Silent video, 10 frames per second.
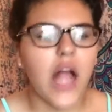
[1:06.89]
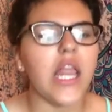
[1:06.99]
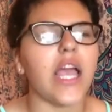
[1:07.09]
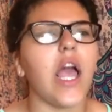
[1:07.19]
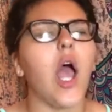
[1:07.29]

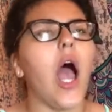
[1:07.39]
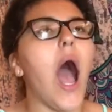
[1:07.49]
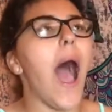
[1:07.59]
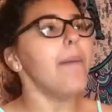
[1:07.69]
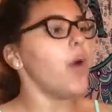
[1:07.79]
Like,
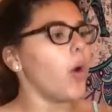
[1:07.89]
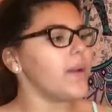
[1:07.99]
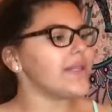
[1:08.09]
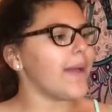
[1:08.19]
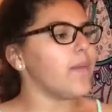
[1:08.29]
I'm
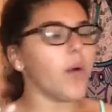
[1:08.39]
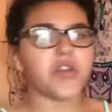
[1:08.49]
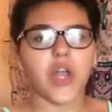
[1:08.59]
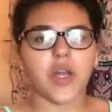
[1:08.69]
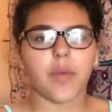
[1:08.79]
always
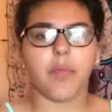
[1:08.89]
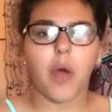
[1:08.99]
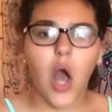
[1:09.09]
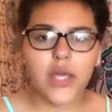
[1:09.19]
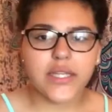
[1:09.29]
trying to be
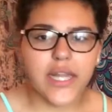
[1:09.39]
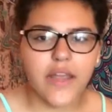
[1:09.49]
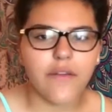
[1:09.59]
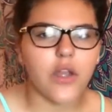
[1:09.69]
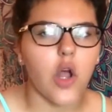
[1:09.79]

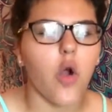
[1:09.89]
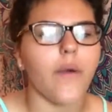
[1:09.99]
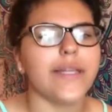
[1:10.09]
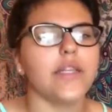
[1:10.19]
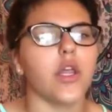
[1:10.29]
positive, you know,
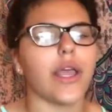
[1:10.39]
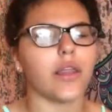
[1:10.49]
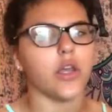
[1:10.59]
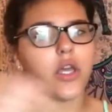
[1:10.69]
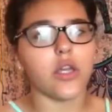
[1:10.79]
always look at
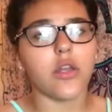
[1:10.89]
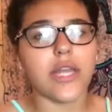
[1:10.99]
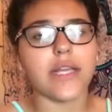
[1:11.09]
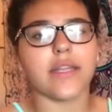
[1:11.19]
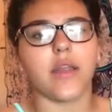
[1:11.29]
the good
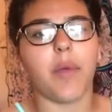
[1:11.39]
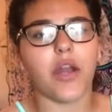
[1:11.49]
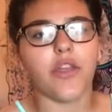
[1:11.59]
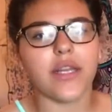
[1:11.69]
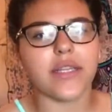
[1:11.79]
things and the
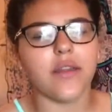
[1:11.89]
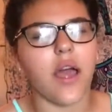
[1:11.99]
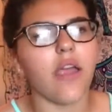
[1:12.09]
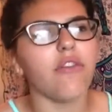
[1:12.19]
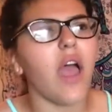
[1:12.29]
better things in
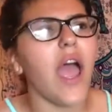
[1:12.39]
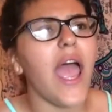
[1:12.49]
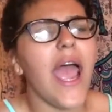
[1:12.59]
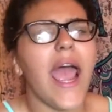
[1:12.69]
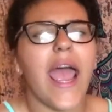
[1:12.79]
life.
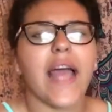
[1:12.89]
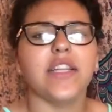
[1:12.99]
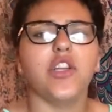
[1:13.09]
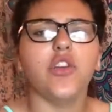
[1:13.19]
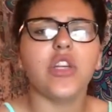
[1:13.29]

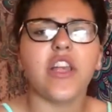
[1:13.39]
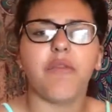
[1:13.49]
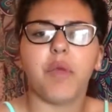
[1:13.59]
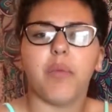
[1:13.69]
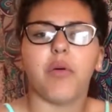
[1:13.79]
And you just
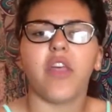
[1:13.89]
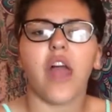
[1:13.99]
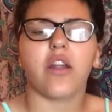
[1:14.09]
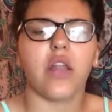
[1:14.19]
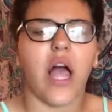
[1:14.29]
have people
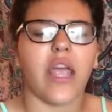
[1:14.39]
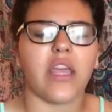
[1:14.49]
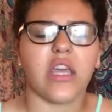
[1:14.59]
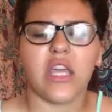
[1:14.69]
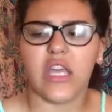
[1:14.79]
that are
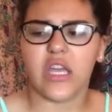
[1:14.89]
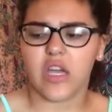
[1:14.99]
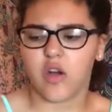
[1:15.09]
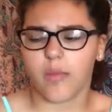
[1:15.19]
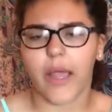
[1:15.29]
like,
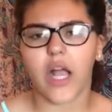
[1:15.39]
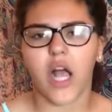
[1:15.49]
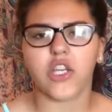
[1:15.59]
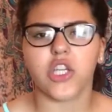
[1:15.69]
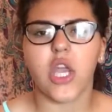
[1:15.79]
oh my
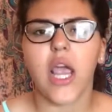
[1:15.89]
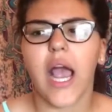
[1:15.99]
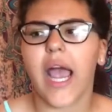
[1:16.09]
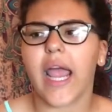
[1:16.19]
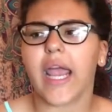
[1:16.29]
gosh,
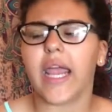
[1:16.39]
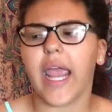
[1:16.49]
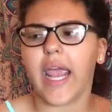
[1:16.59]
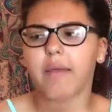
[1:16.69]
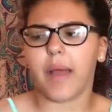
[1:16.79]
I
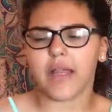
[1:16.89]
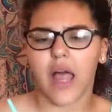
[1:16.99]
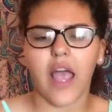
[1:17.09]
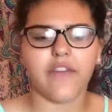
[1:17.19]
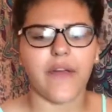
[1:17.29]
hate my
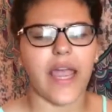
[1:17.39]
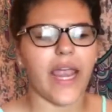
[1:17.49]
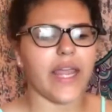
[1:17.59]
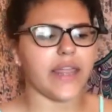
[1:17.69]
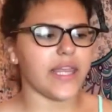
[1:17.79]
life, I
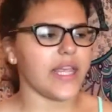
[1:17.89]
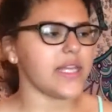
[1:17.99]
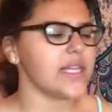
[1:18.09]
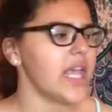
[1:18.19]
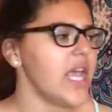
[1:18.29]
hate
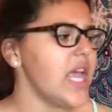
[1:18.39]
this.